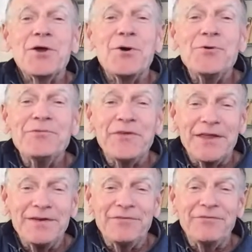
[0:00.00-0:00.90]

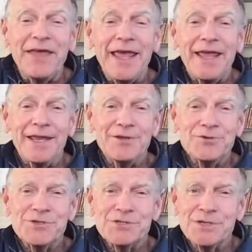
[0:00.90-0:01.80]
COVID
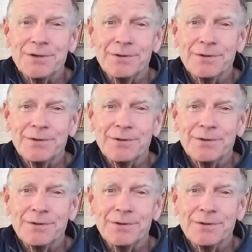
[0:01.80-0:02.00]
fades,